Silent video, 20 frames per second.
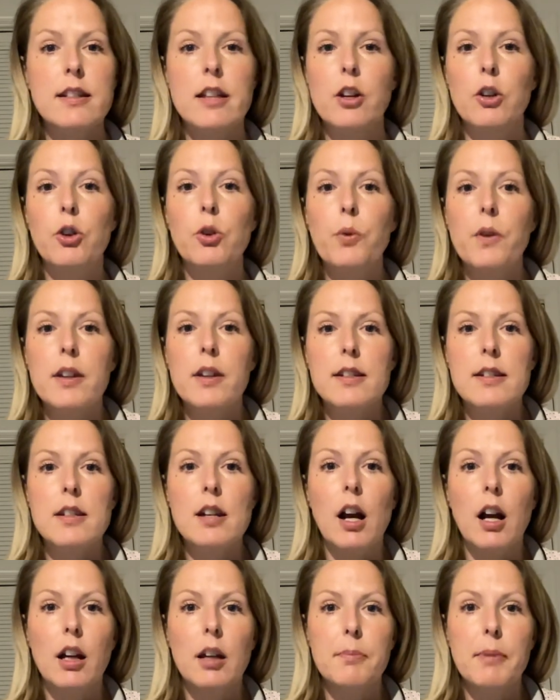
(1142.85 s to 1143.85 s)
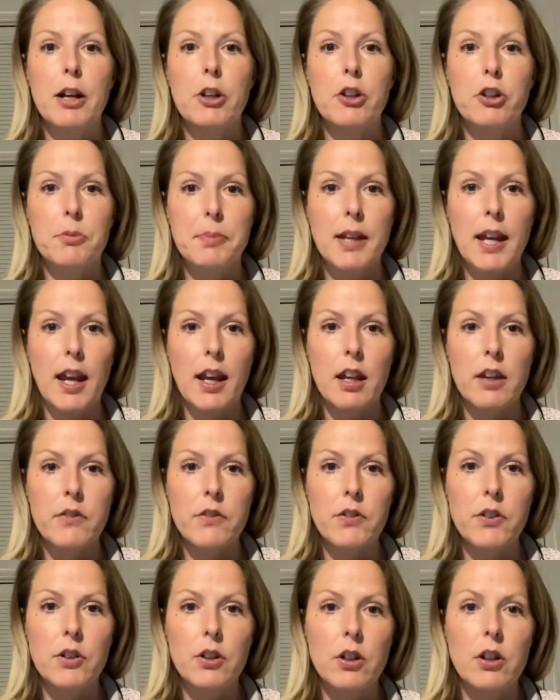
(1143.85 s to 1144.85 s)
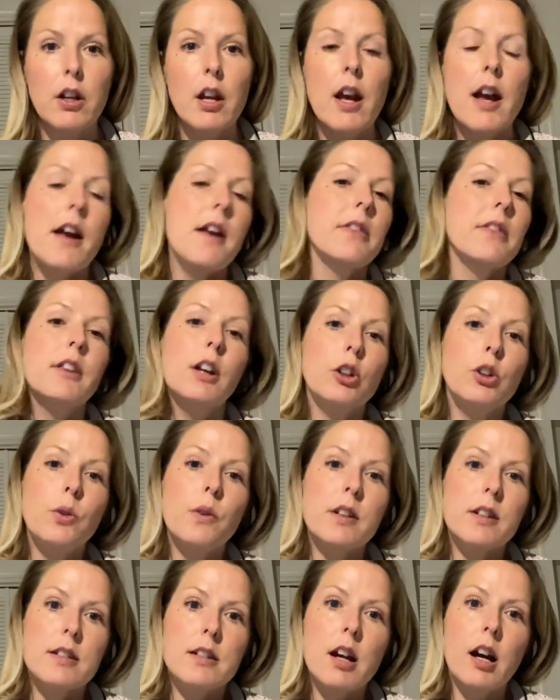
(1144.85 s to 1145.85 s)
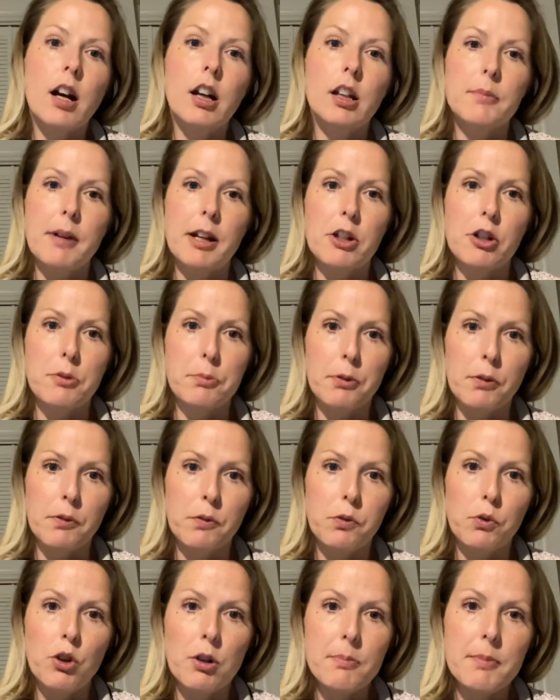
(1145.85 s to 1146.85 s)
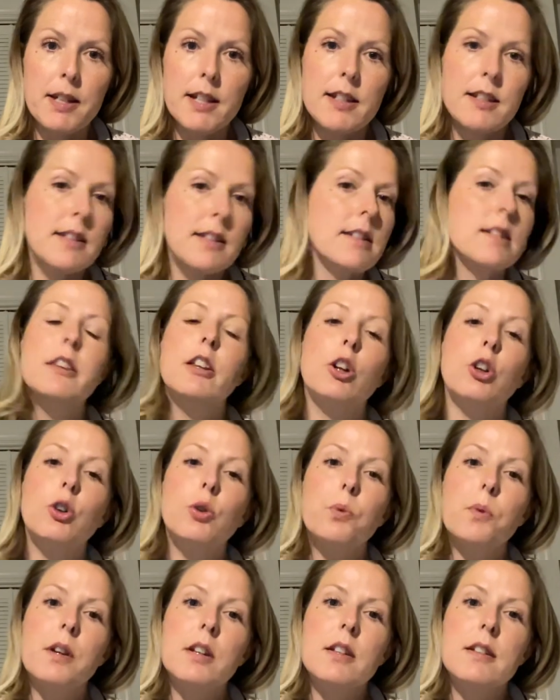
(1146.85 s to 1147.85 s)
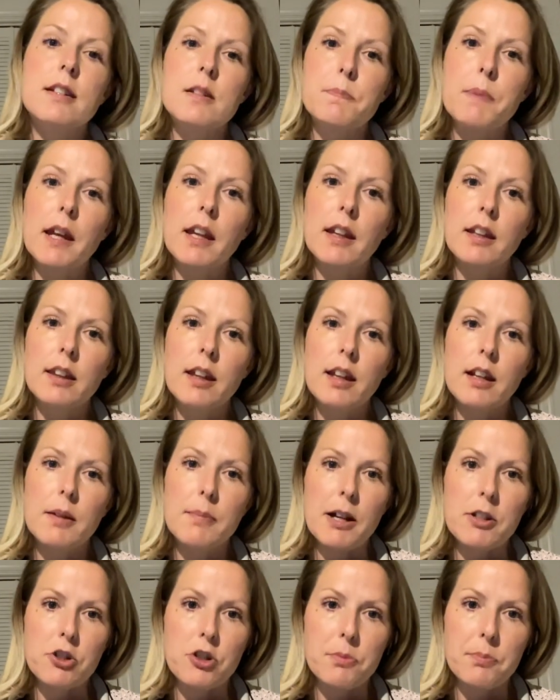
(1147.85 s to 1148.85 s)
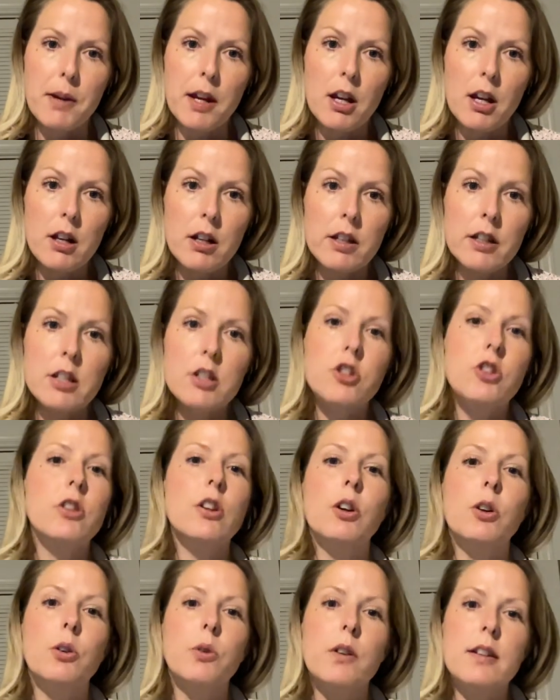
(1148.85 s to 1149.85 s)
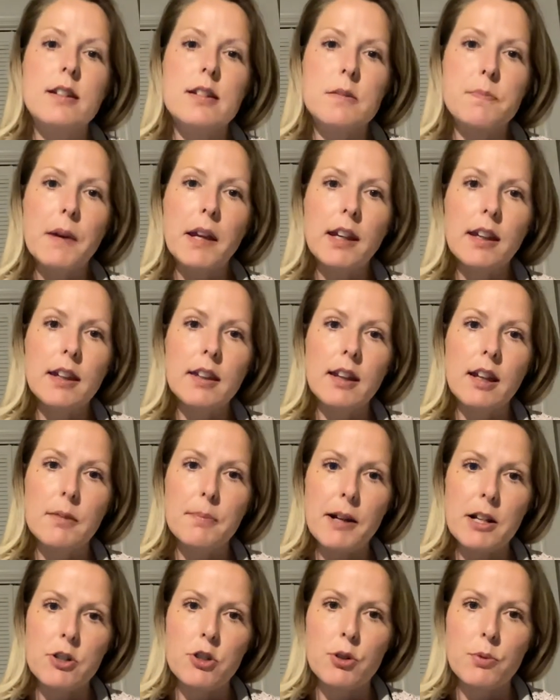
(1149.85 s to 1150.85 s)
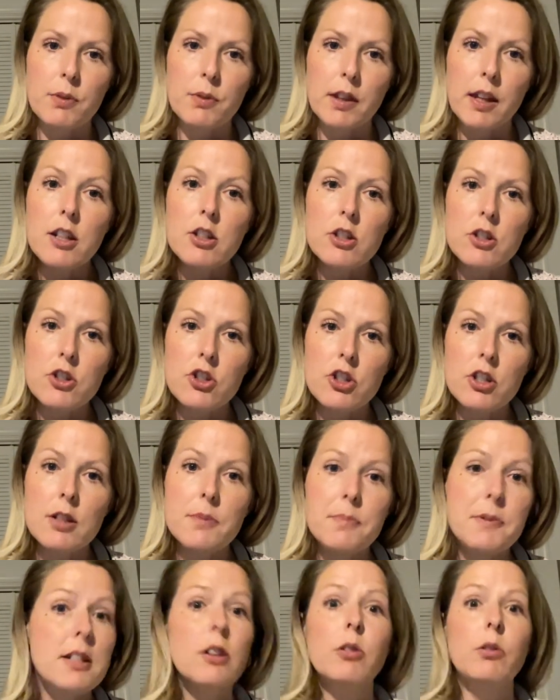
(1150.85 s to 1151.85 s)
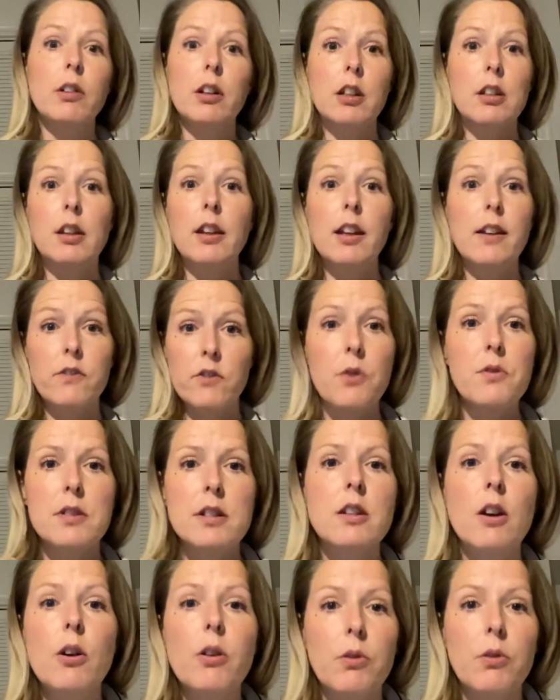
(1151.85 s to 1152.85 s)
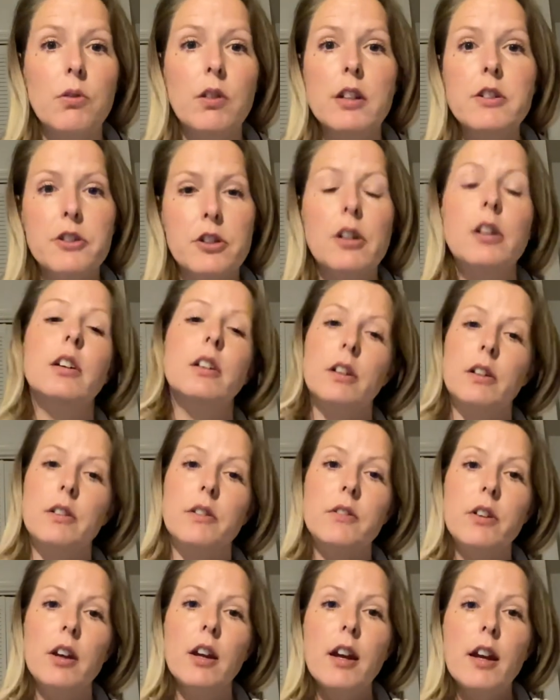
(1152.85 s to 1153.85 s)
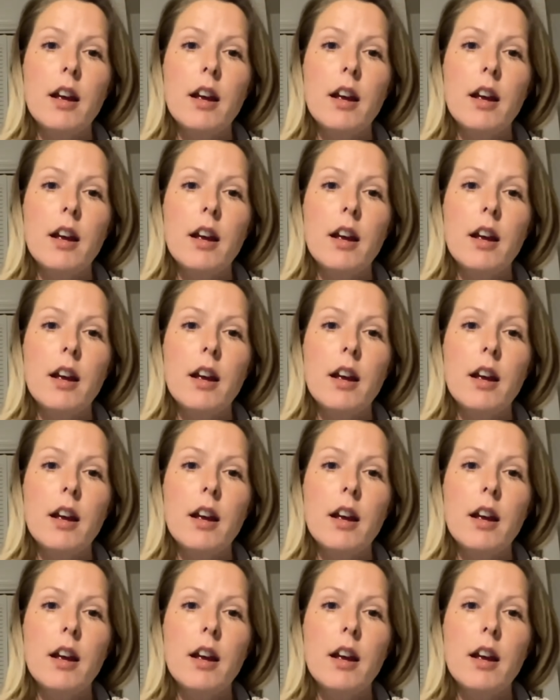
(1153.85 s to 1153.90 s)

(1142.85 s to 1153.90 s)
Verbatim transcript: They're going to talk about your behavior. They're going to talk about your performance. They're going to speculate about your marriage. They're going to speculate about your relationships. They're going to leave no stone unturned.